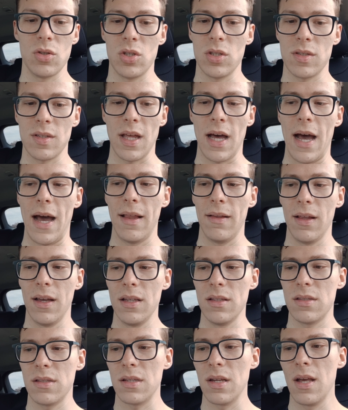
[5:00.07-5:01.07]
just the
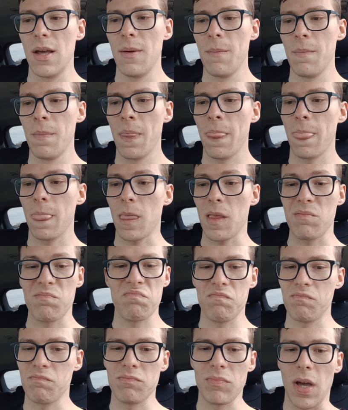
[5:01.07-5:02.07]
highlights.
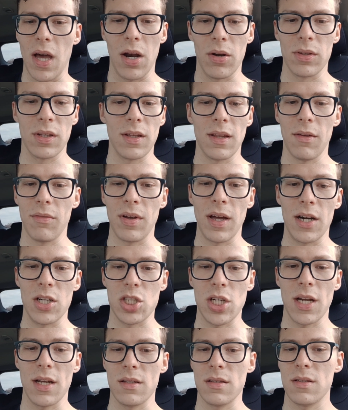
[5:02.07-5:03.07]
I don't think they've got a
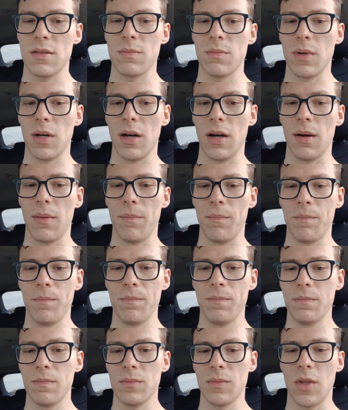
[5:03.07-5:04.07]
chance. I
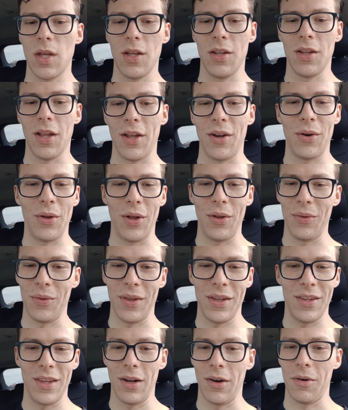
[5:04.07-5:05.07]
don't
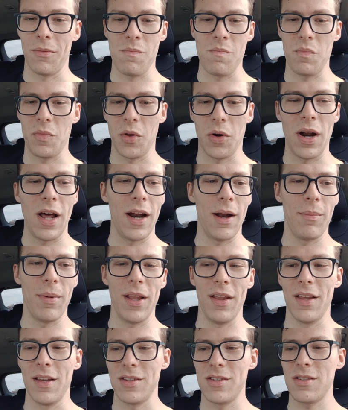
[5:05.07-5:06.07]
think they're not on
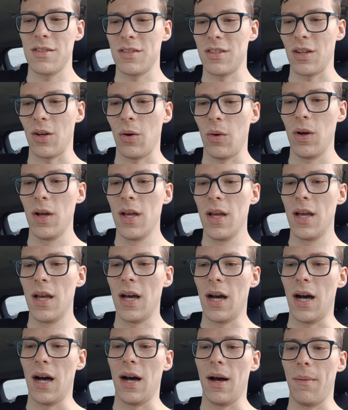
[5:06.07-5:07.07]
my list. So
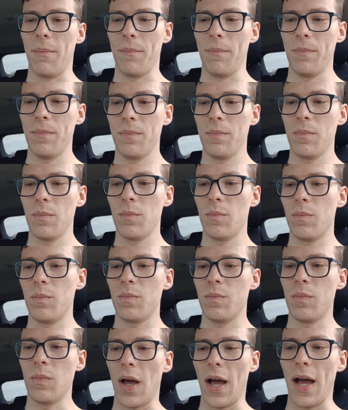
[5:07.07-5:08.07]

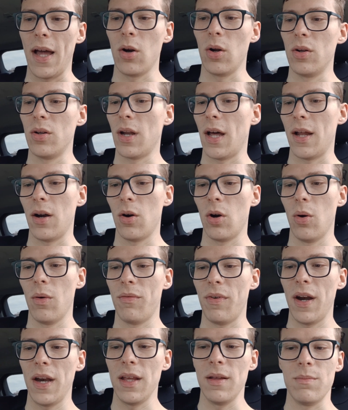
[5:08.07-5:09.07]
I don't know
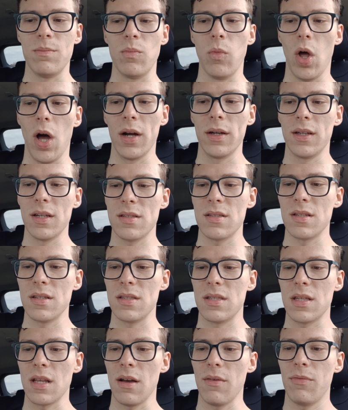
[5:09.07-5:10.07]
of any long
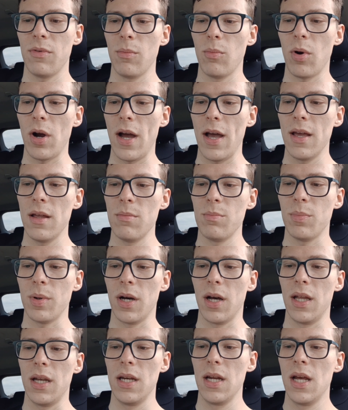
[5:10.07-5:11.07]
distance stuff from Brian,
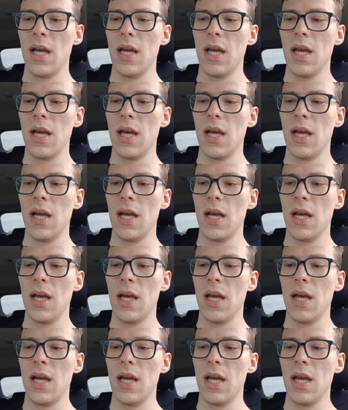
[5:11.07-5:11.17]
but